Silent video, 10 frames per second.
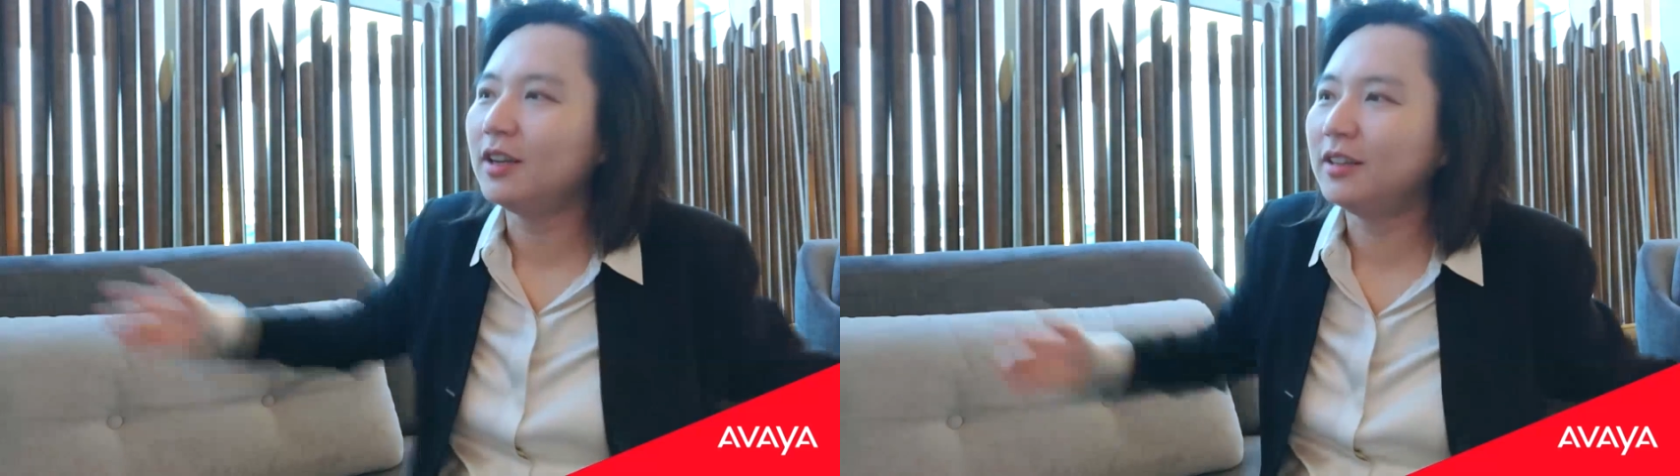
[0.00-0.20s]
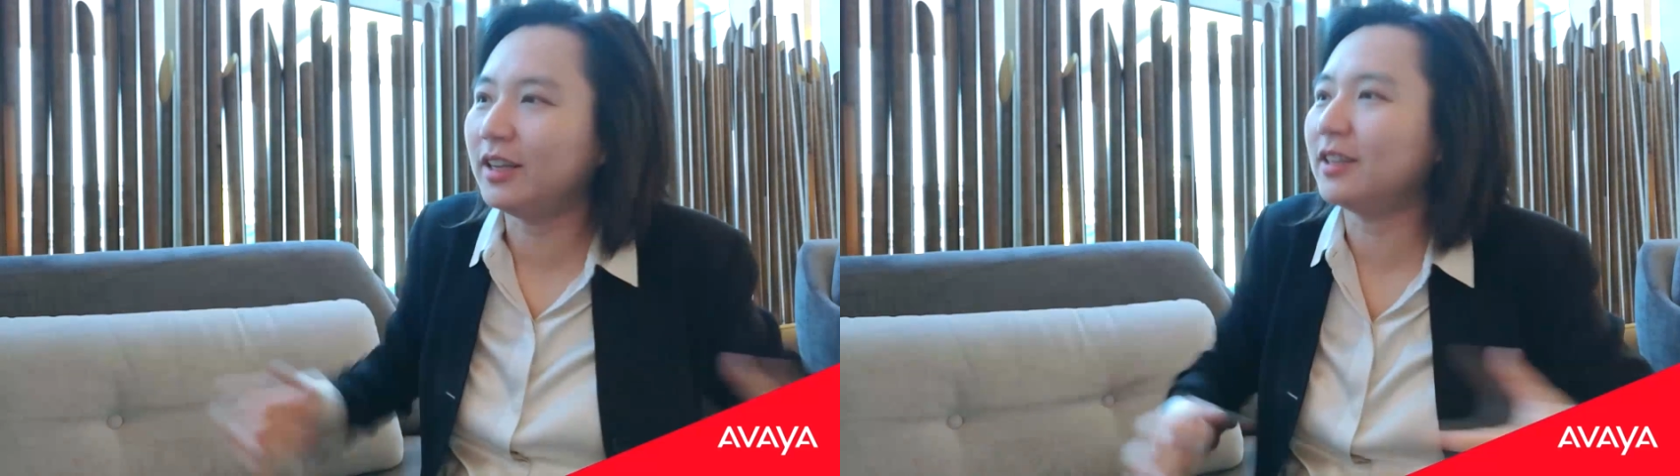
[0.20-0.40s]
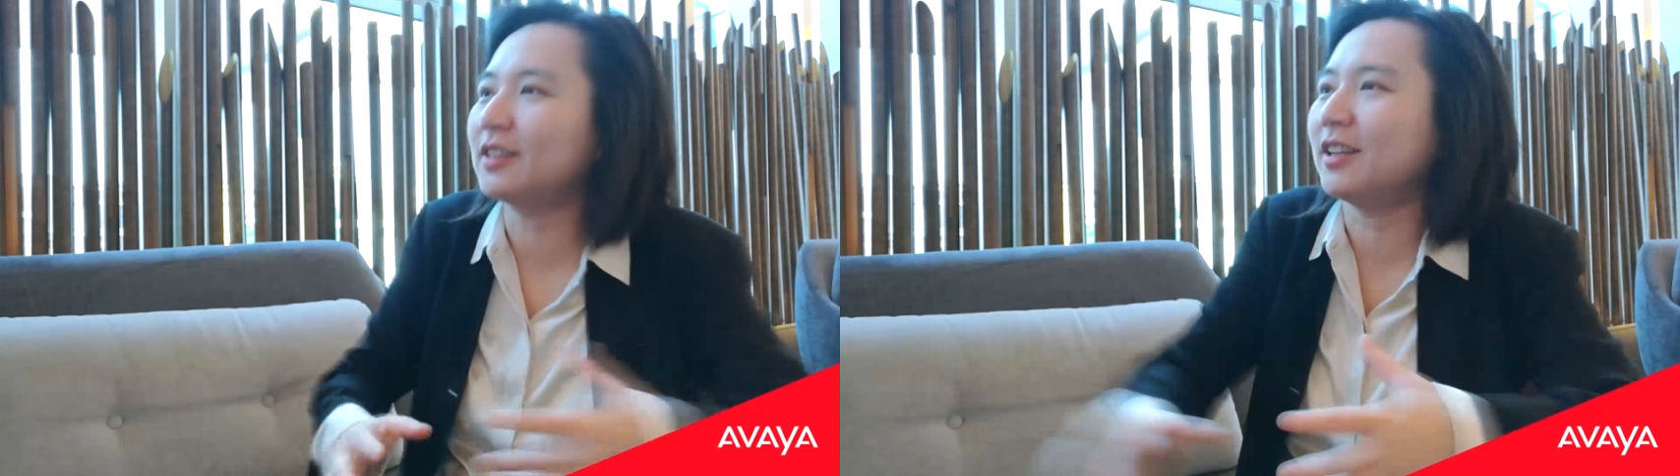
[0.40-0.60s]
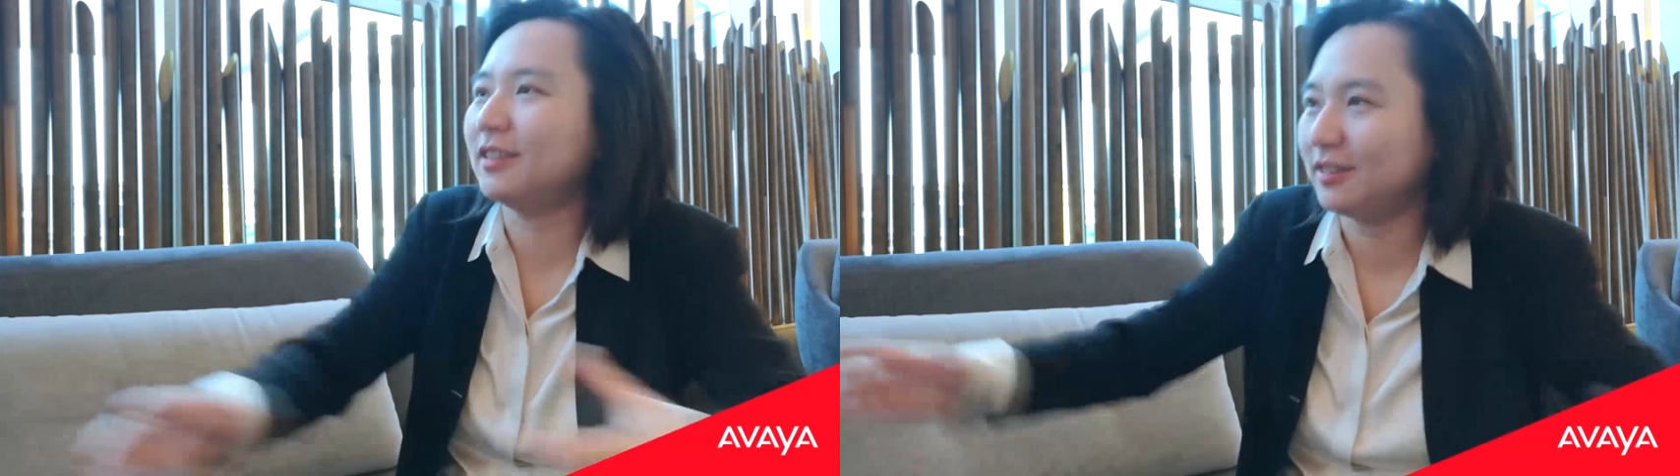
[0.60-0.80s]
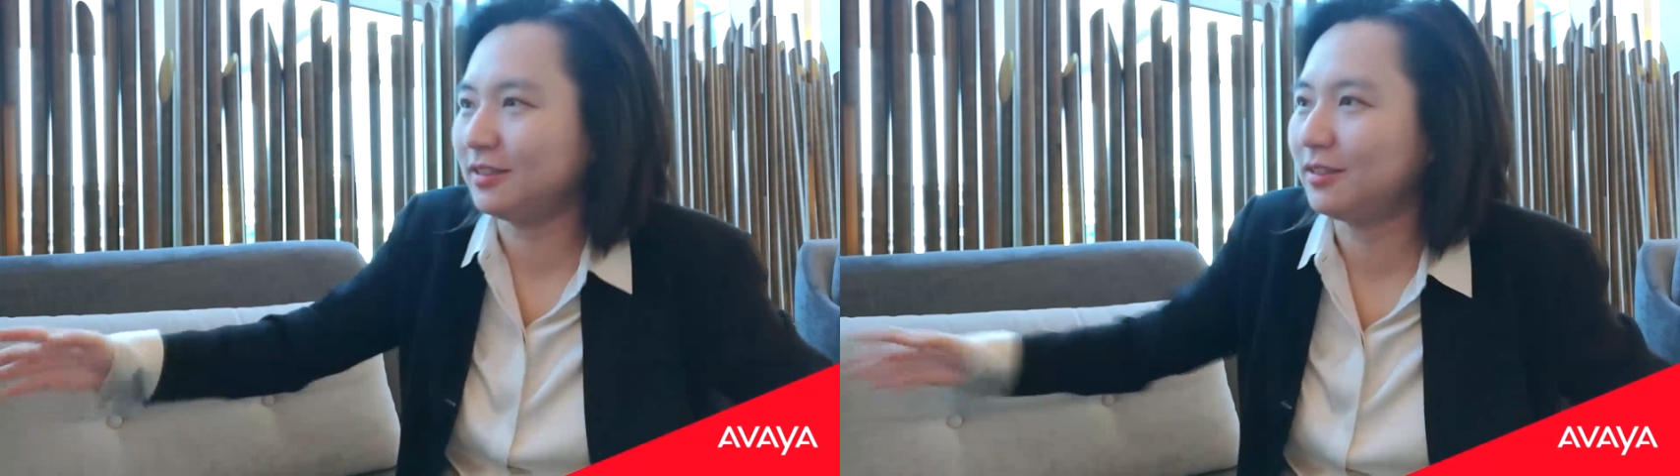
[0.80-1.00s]
data
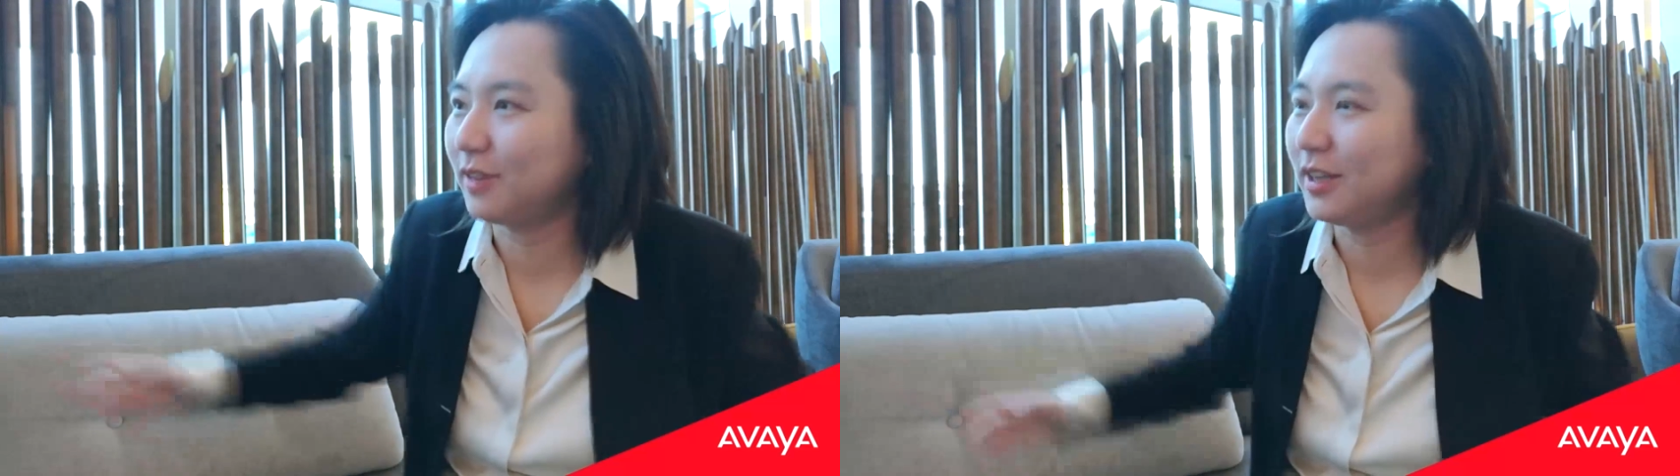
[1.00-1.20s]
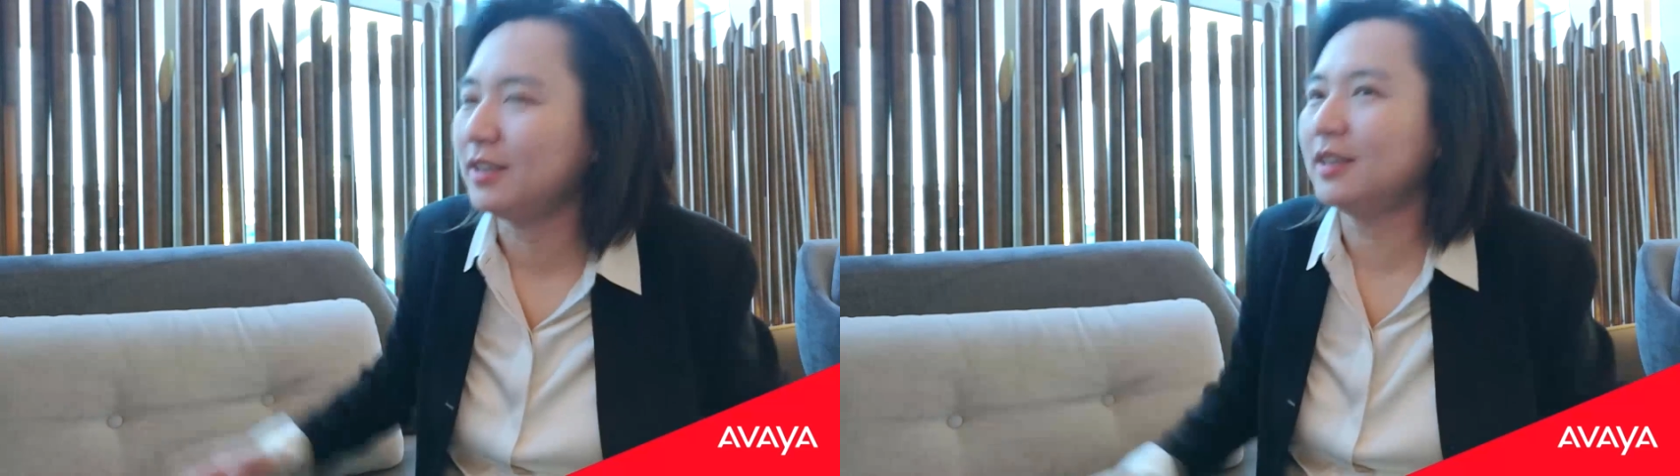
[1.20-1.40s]
centers, right?